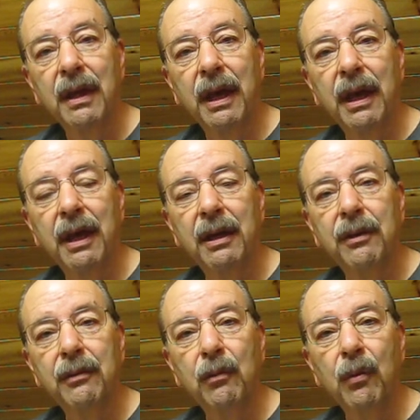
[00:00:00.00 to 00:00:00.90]

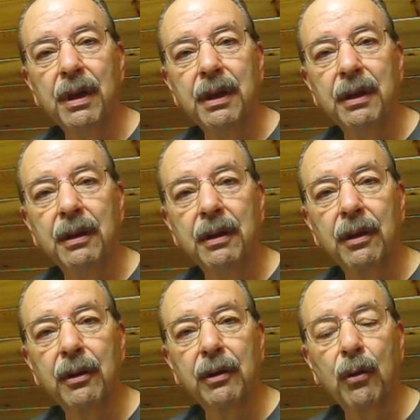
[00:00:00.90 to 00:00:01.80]
And we are